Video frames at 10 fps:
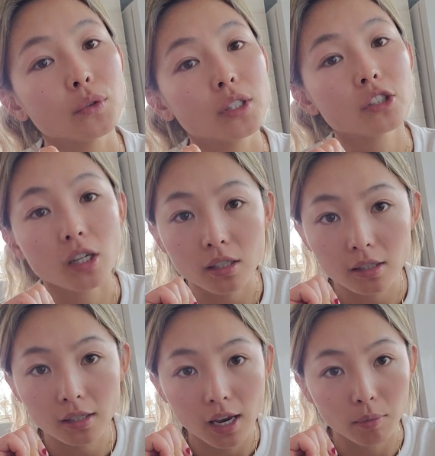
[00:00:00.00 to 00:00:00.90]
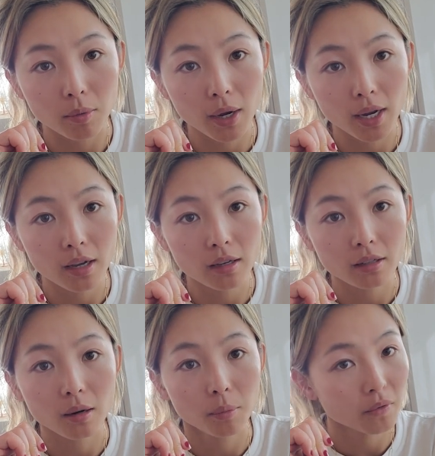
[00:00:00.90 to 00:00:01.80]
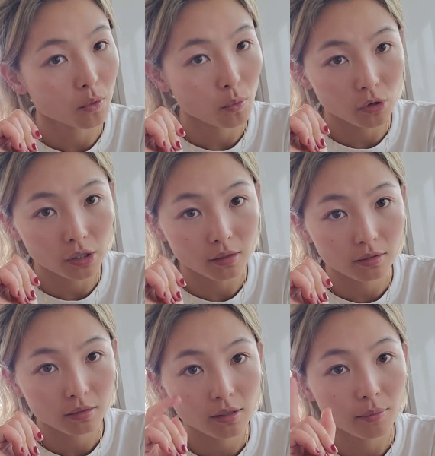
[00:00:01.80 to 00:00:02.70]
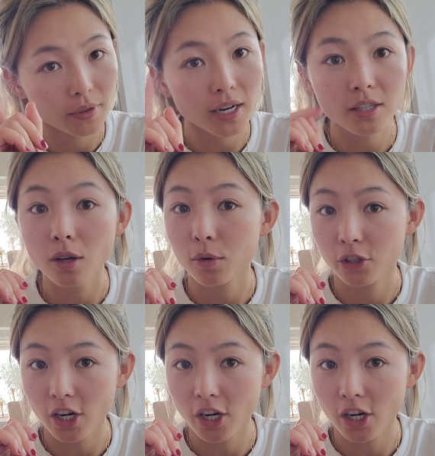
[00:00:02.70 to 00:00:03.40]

only just keeping my head above the water. But that is going to